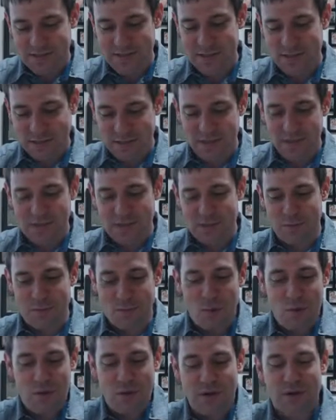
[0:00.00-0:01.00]
is something that's
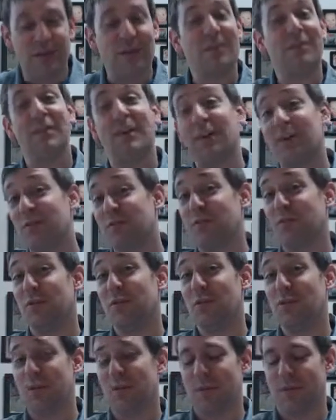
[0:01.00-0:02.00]
important to think
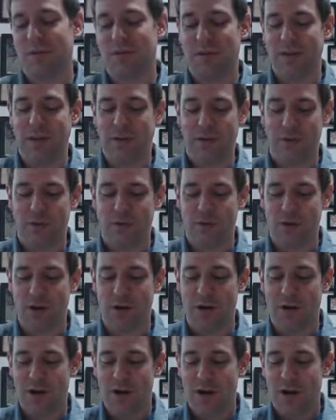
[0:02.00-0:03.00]
through when we're thinking through
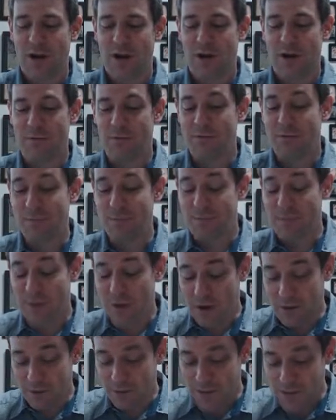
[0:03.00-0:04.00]

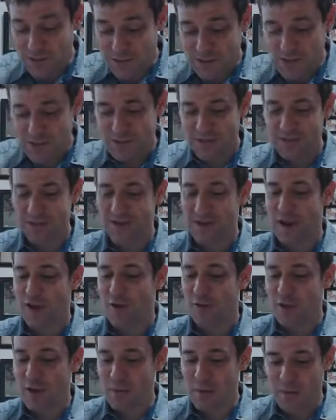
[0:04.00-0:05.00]
our mission and
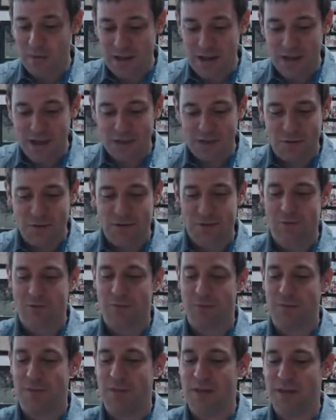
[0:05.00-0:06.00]
how we apply it to our
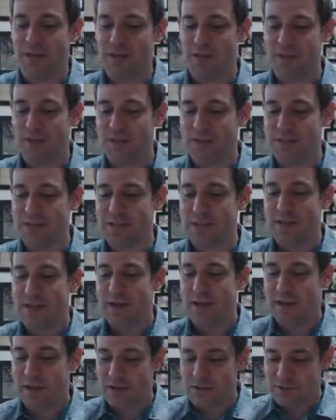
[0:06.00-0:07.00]
different ministries.
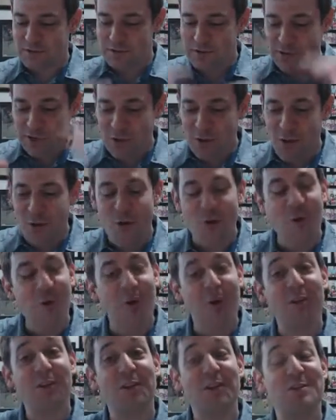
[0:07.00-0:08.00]
There's the
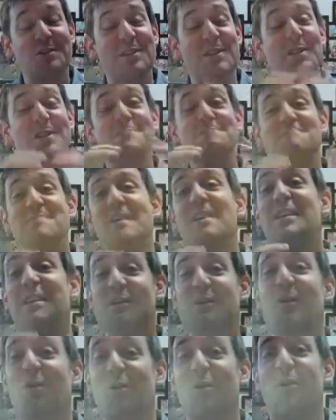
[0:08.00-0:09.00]
core, there's the
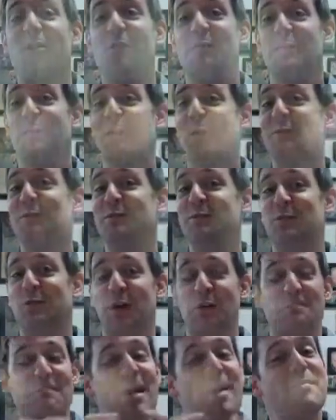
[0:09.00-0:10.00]
committed core of those
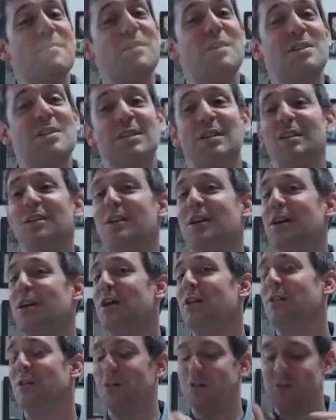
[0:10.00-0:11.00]
who are members here,
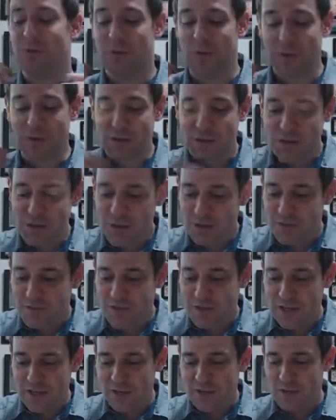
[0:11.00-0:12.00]
those who are
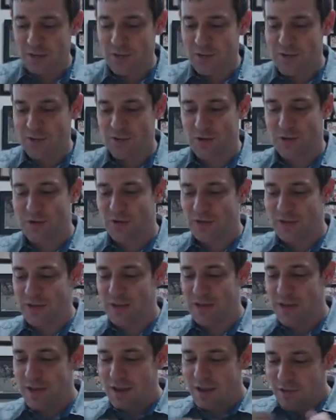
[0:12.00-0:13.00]
serving here, those who are
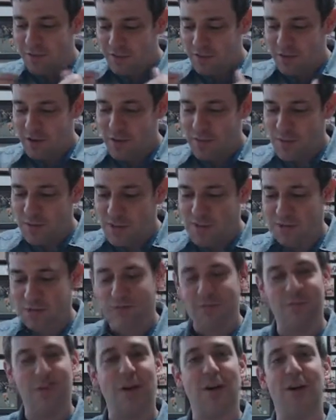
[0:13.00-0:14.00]
already very much
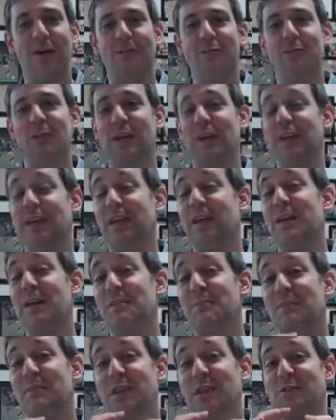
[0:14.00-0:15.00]
involved. We need to
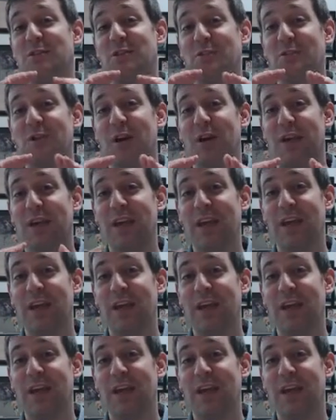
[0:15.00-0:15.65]
make sure we are